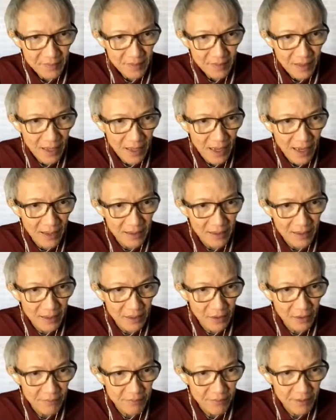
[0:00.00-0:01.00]
And
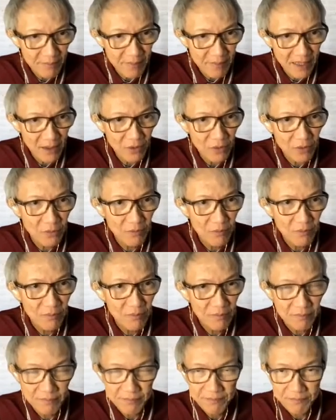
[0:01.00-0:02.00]
the main loop,
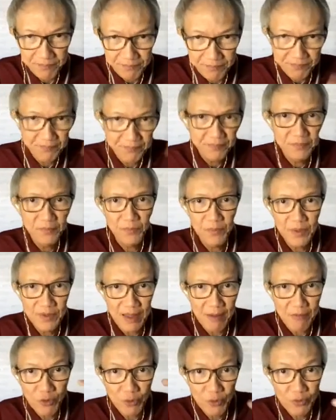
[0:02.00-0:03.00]
which
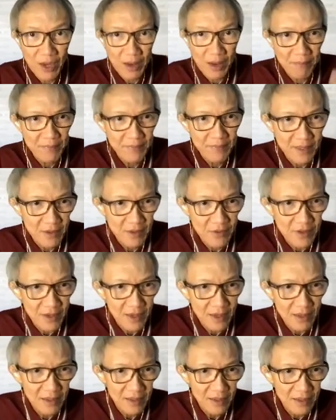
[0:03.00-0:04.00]
have 2 jump, is
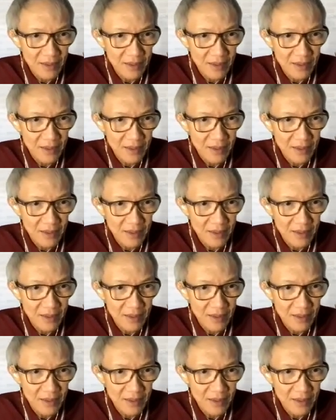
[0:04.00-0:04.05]
here.